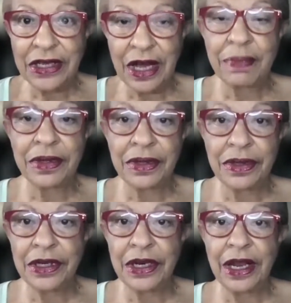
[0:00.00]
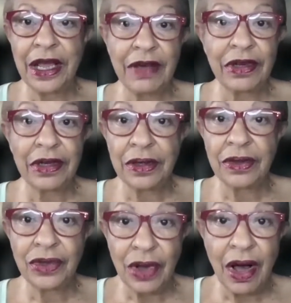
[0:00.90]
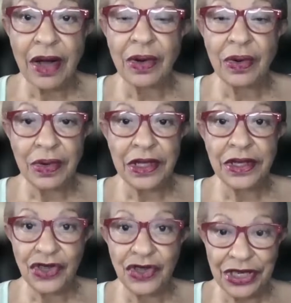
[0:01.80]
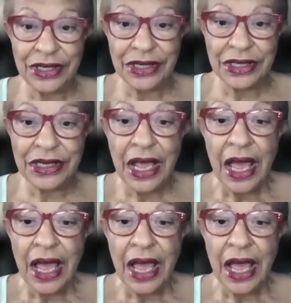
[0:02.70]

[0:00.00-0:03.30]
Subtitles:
opportunity to have a little talk with Jesus.